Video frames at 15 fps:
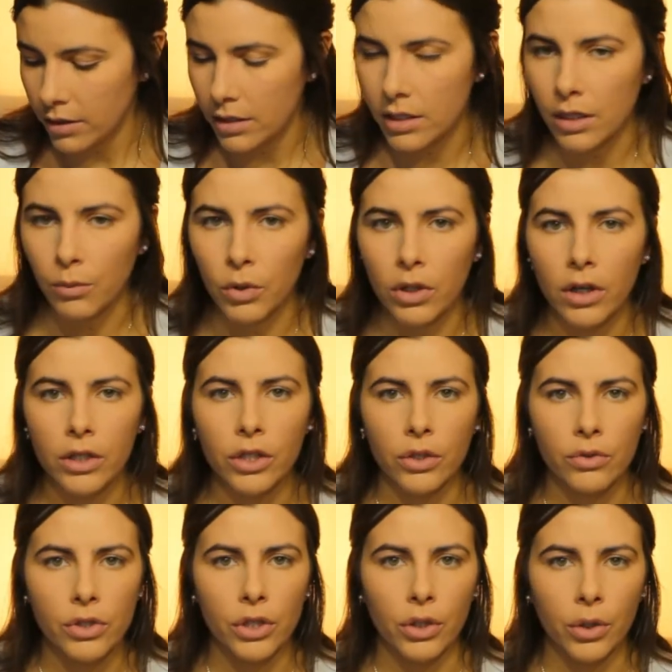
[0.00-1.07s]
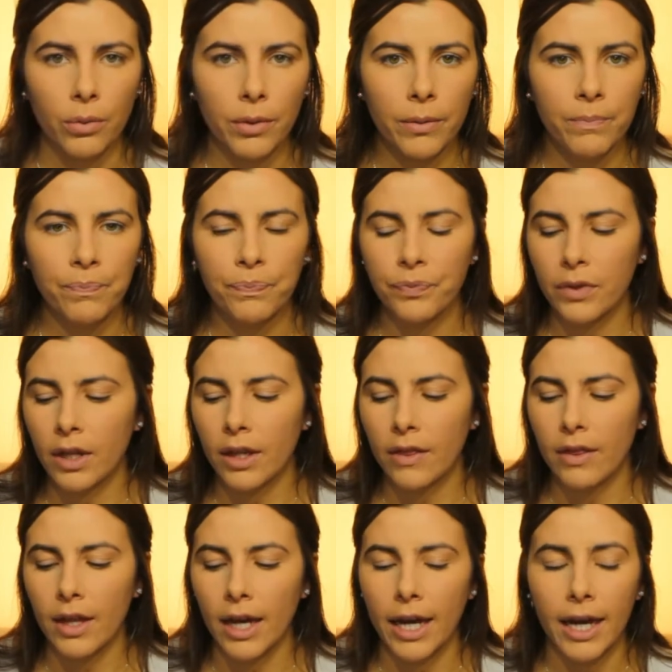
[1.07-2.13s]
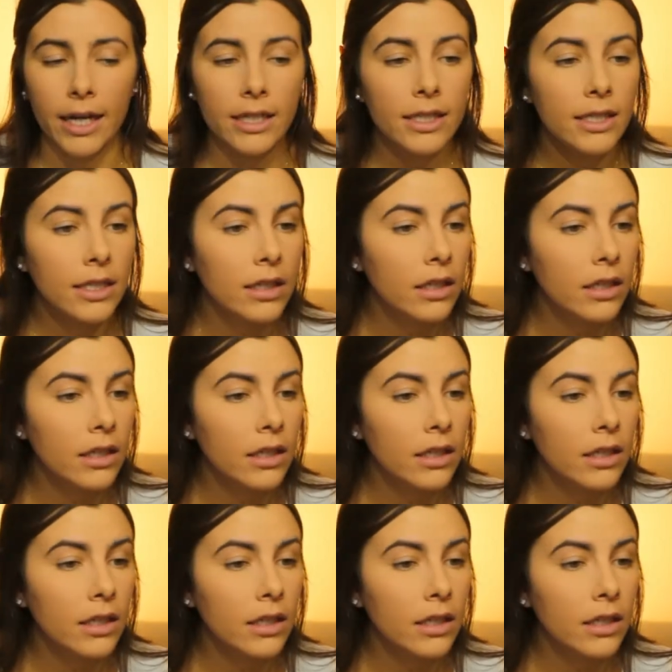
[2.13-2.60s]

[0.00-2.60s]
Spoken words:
someone on YouTube that